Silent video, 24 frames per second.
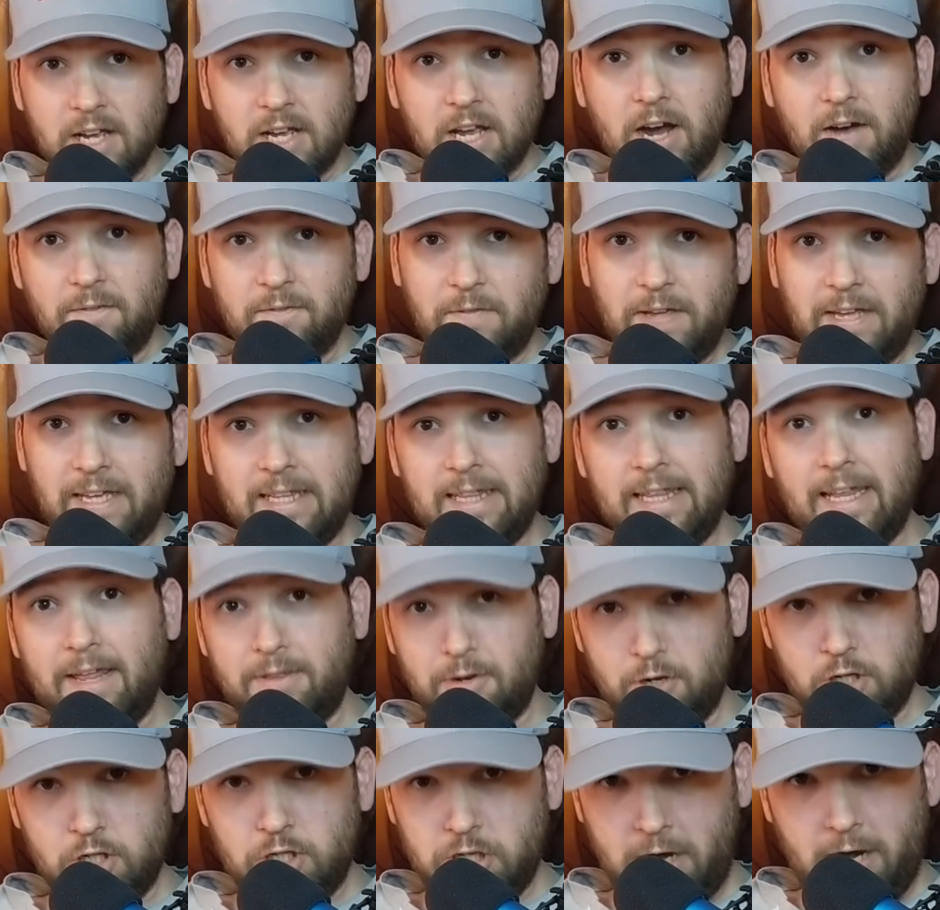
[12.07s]
comfy
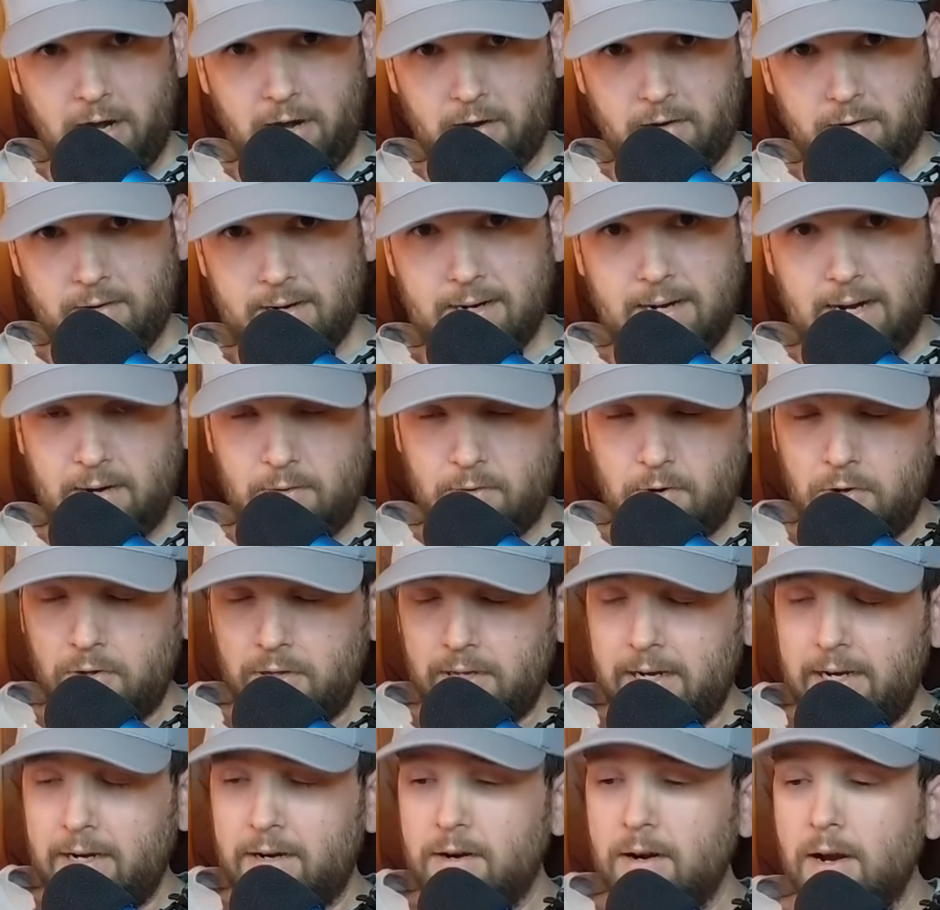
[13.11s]
leather chair I got
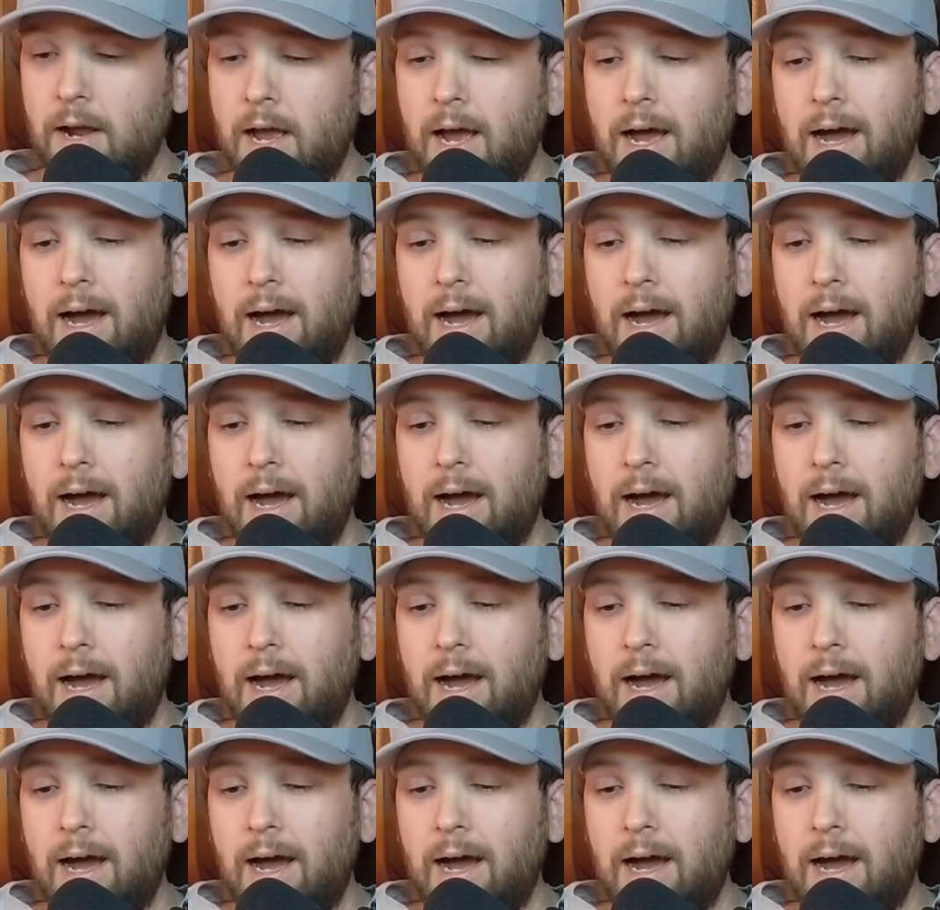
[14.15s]
rolling here.